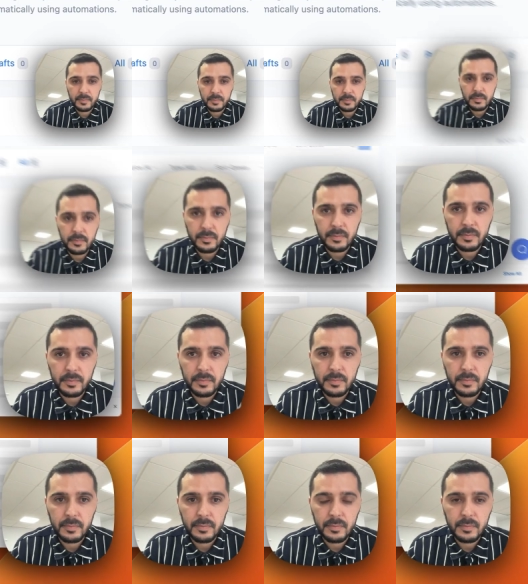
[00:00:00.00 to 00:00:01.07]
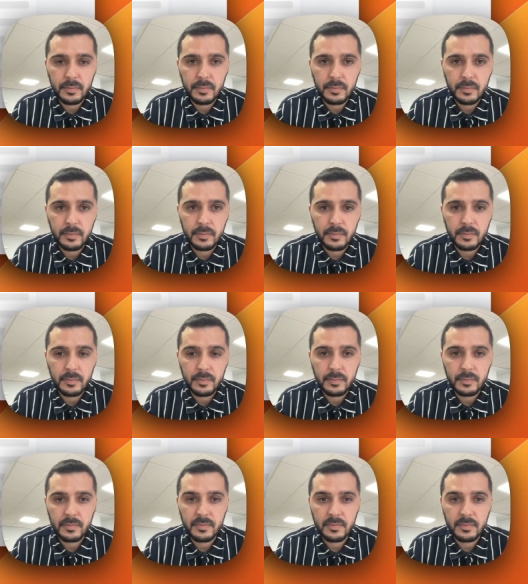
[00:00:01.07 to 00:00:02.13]

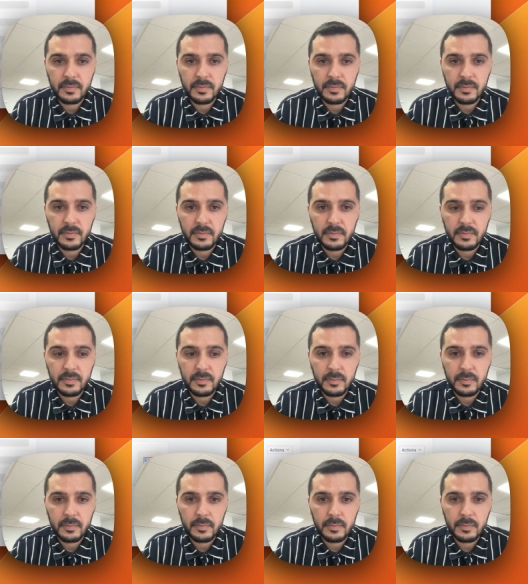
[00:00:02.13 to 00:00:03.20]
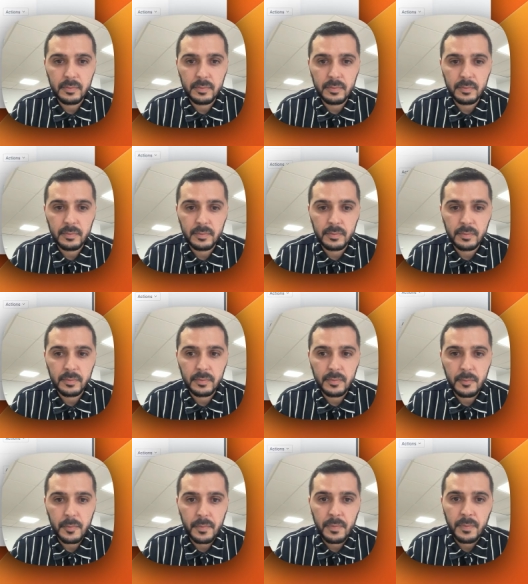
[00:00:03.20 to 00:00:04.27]

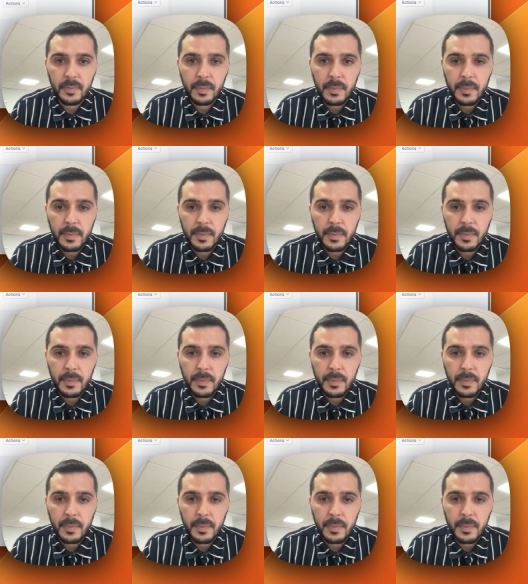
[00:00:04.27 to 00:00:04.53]
[no speech]